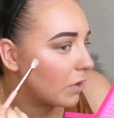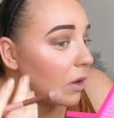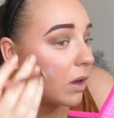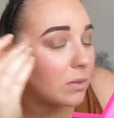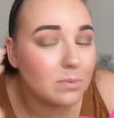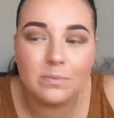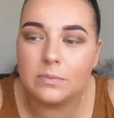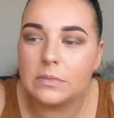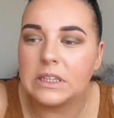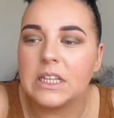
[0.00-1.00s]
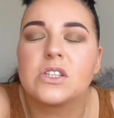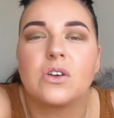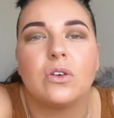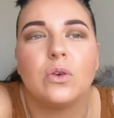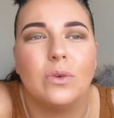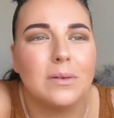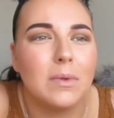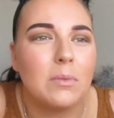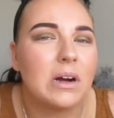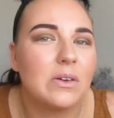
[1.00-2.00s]
That's gone all on
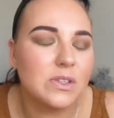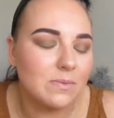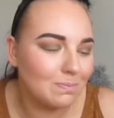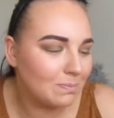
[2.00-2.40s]
my brows.